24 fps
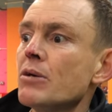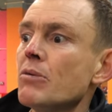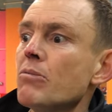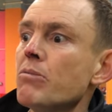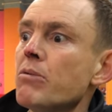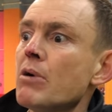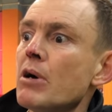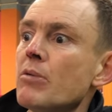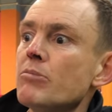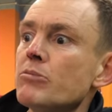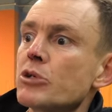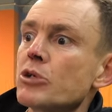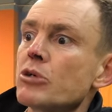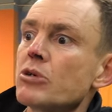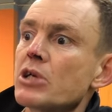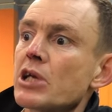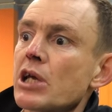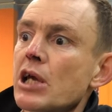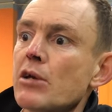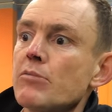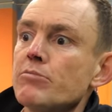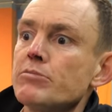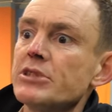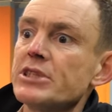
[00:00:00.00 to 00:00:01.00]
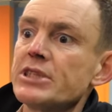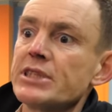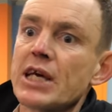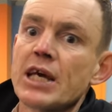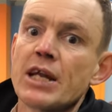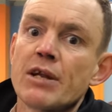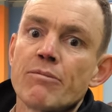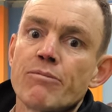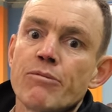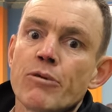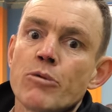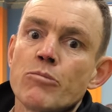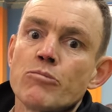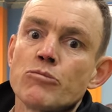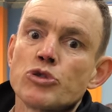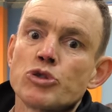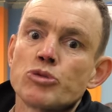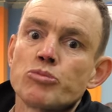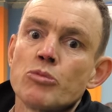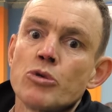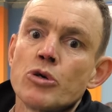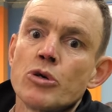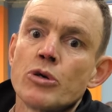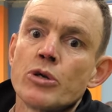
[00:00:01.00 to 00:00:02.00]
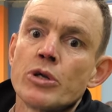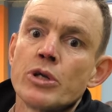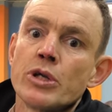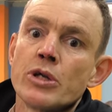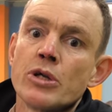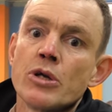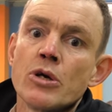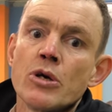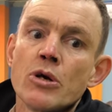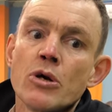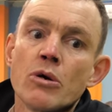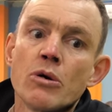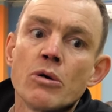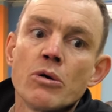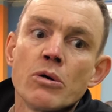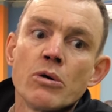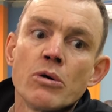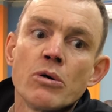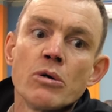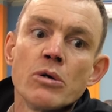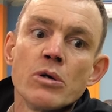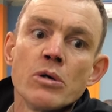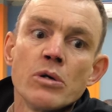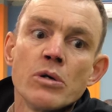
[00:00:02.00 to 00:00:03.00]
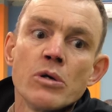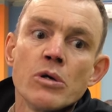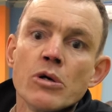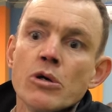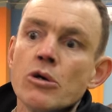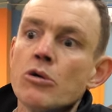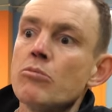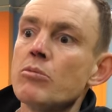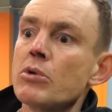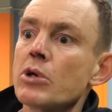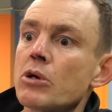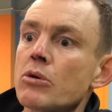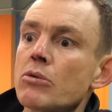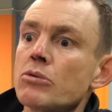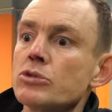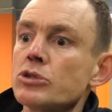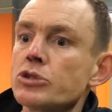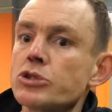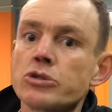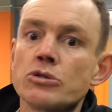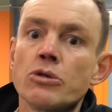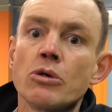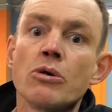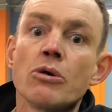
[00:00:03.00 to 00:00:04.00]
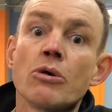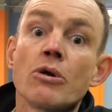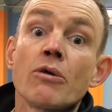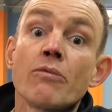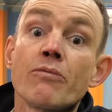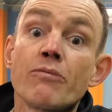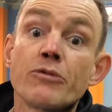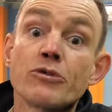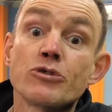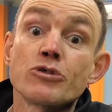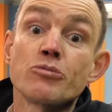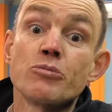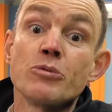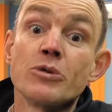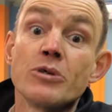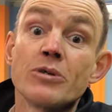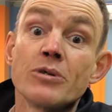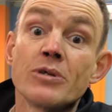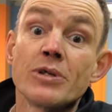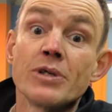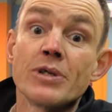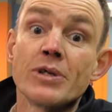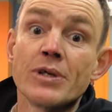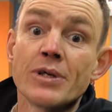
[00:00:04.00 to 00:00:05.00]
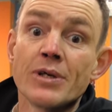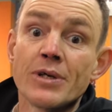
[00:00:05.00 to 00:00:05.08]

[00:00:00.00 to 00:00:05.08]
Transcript: where am I going to get my tenner from this morning, or who am I going to score up this morning?